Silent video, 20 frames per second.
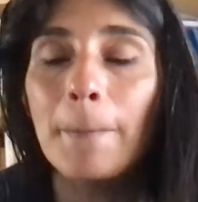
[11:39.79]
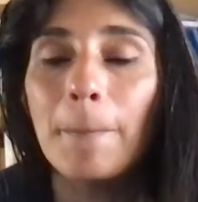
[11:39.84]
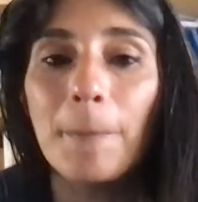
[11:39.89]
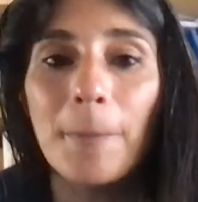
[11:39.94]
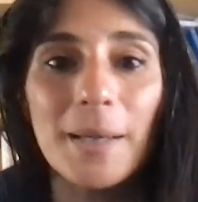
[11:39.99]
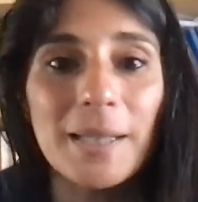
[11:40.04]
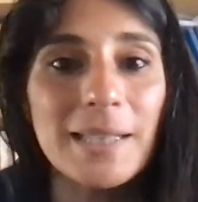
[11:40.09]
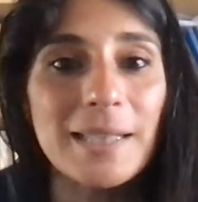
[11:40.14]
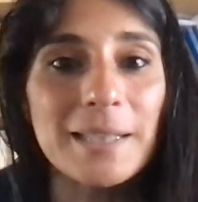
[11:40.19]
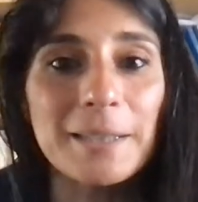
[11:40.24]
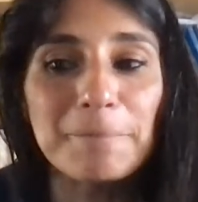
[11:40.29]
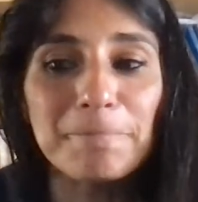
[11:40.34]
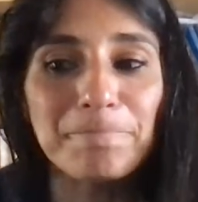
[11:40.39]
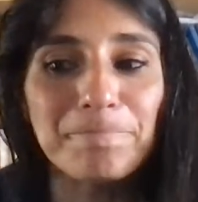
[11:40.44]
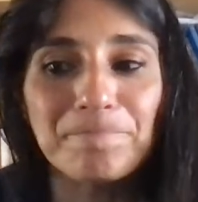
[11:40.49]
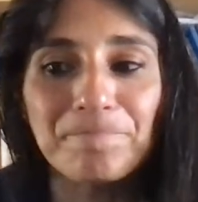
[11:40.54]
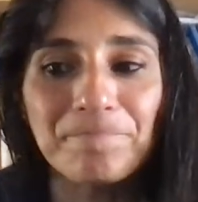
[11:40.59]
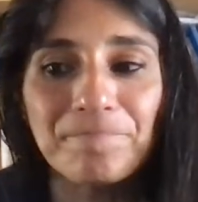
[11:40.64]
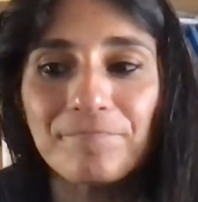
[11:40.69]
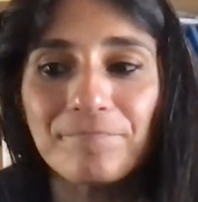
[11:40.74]
But
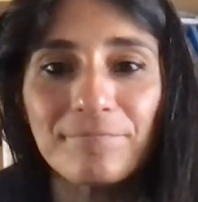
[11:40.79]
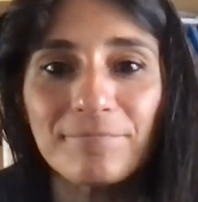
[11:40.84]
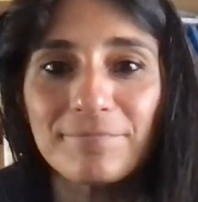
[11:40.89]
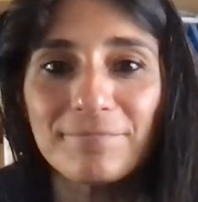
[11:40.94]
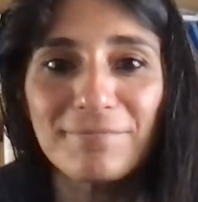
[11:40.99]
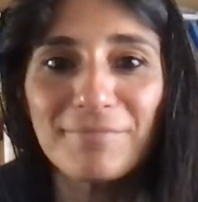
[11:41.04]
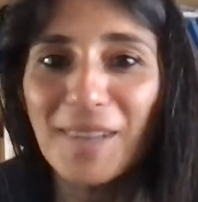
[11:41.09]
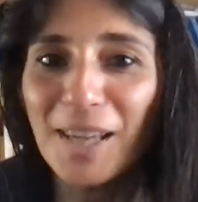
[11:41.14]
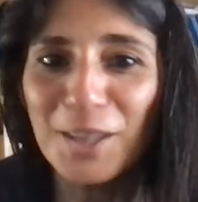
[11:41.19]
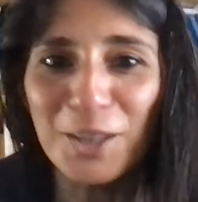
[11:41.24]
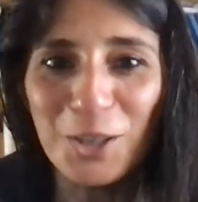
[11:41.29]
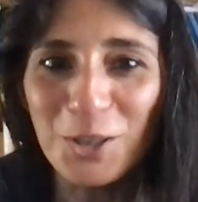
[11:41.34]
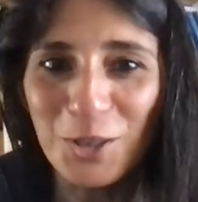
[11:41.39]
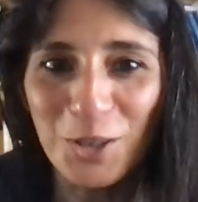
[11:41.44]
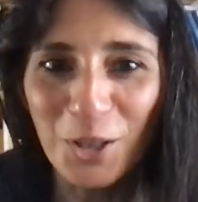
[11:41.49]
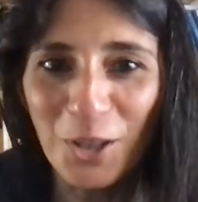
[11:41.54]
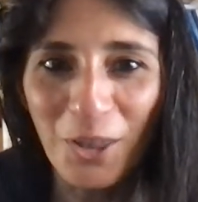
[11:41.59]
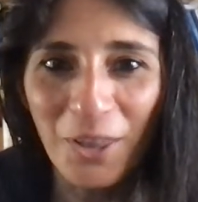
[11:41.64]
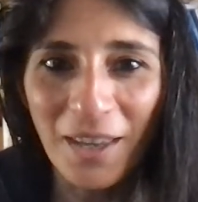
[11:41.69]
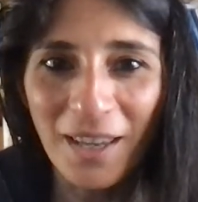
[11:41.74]
there's
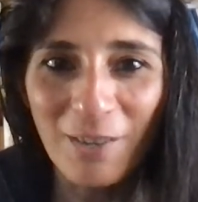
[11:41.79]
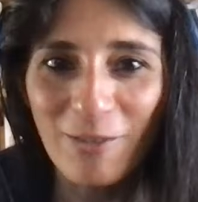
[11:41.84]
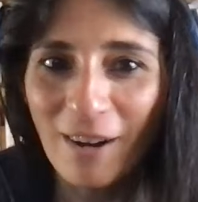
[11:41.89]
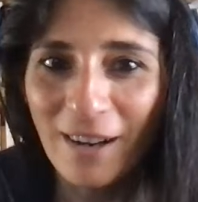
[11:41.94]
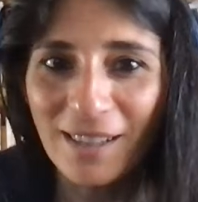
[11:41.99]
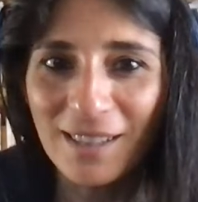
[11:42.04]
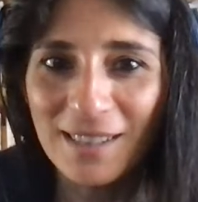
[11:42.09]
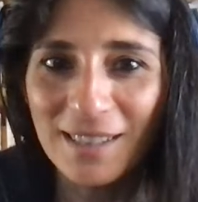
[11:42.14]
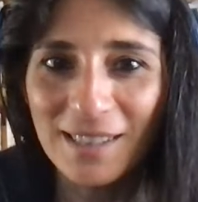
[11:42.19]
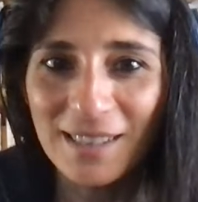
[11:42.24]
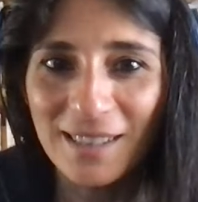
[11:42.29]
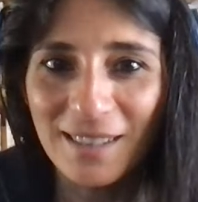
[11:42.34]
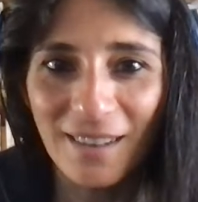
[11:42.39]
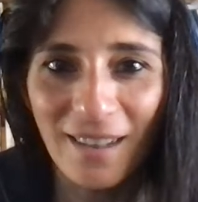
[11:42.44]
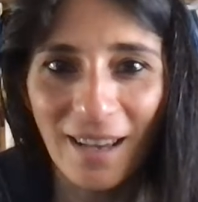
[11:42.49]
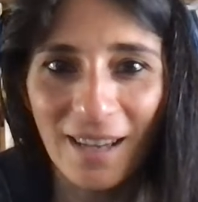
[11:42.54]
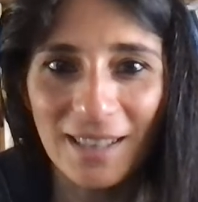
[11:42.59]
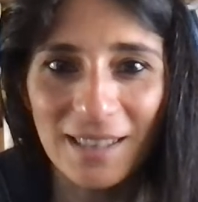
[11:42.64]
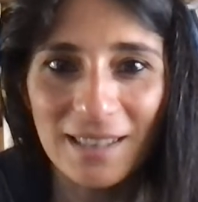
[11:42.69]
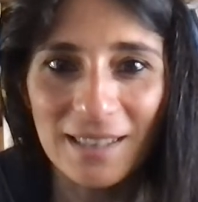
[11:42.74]
nothing granted in
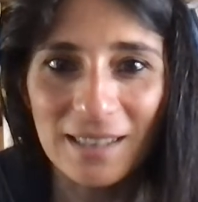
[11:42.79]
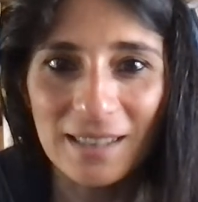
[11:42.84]
that.